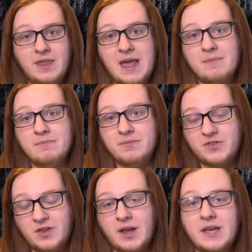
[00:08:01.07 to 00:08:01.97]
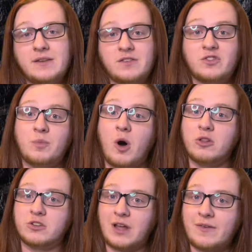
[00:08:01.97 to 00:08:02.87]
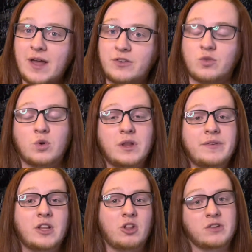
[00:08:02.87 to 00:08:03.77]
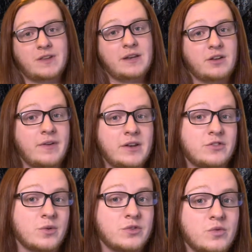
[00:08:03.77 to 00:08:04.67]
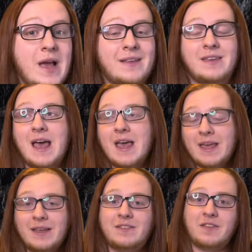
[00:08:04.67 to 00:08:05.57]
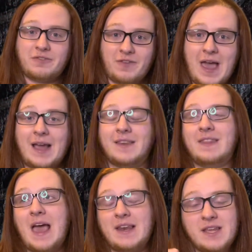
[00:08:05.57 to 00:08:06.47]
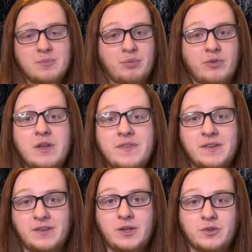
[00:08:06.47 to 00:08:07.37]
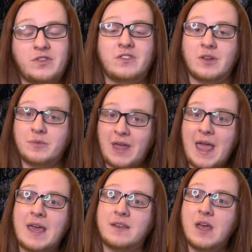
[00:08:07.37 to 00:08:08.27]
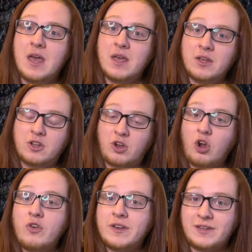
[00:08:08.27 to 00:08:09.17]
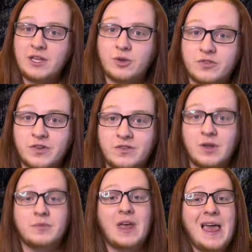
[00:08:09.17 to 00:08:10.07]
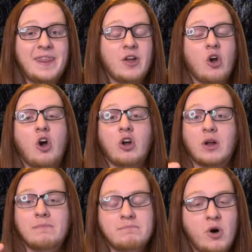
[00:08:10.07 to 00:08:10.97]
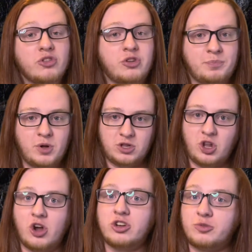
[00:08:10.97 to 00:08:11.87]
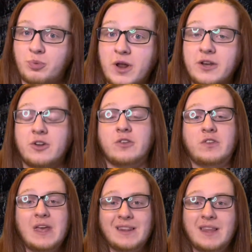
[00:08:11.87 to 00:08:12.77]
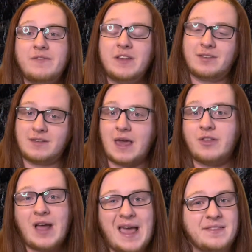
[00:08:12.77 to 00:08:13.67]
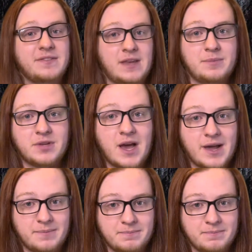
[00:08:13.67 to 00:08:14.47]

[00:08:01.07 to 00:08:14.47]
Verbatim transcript: a second smaller Tyrannosaur living alongside Tyrannosaurus rex is the fact that in previous ecosystems and current ecosystems, there are multiple large predators living together at the same time.